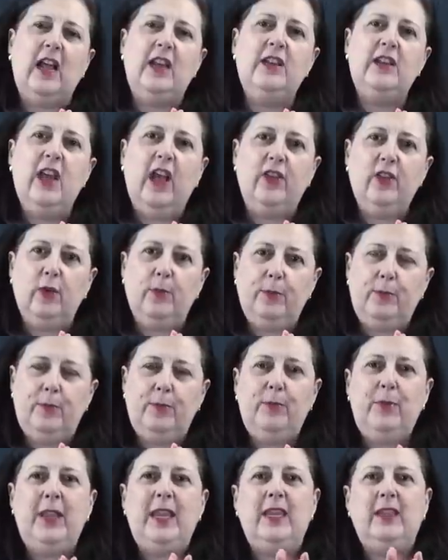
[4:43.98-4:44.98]
another
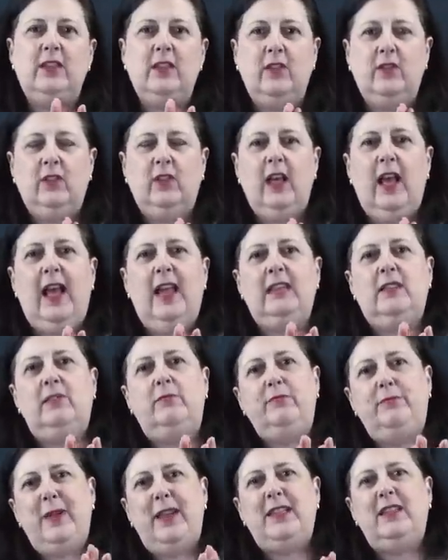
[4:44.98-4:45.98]
piece of glass,
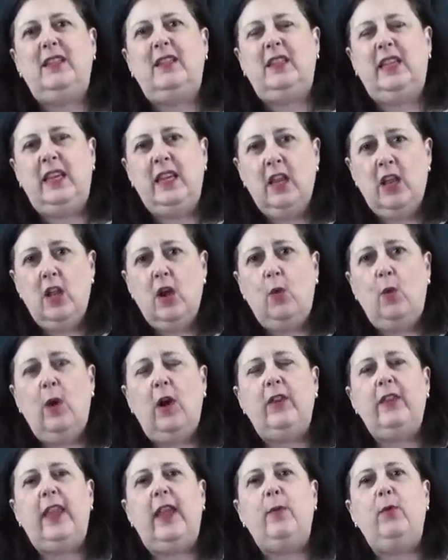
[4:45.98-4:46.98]
basically
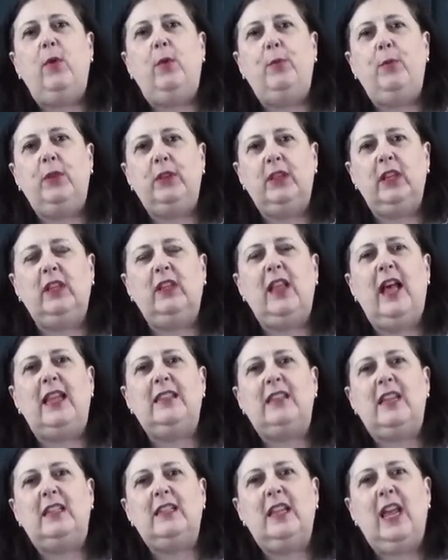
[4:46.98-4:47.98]
where they will put the
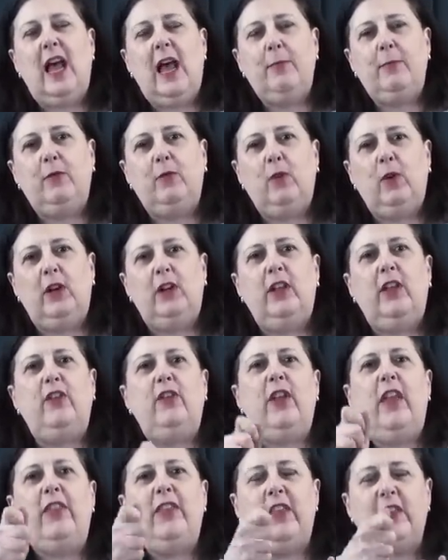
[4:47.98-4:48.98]
glass on top of one
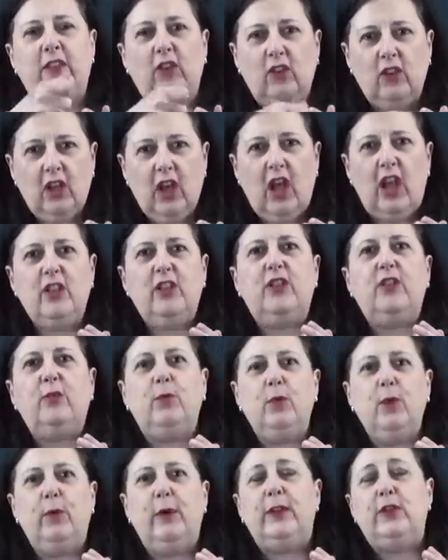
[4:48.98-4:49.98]
another and then they'll cut
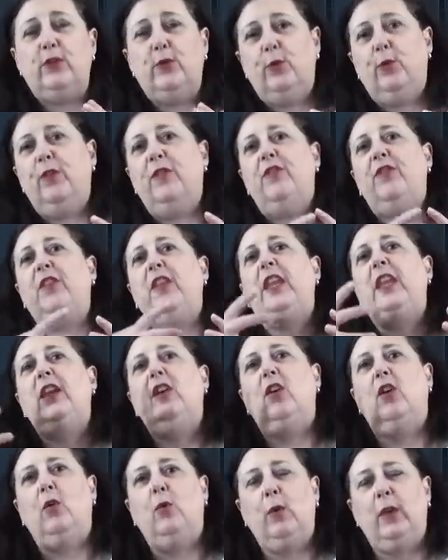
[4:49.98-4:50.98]
through it to
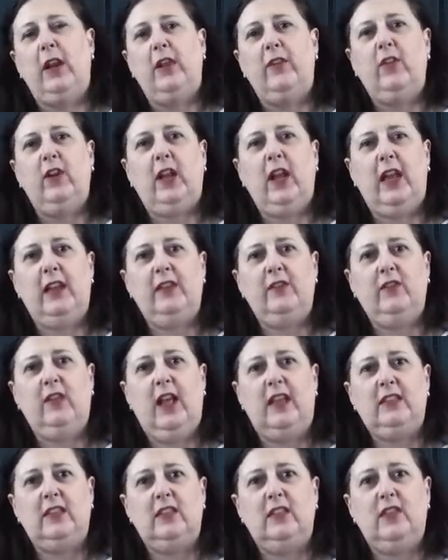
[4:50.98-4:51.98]
reveal whatever kind of
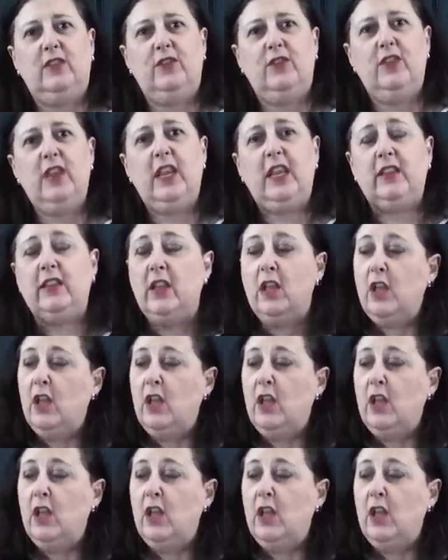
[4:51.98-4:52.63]
glass is underneath.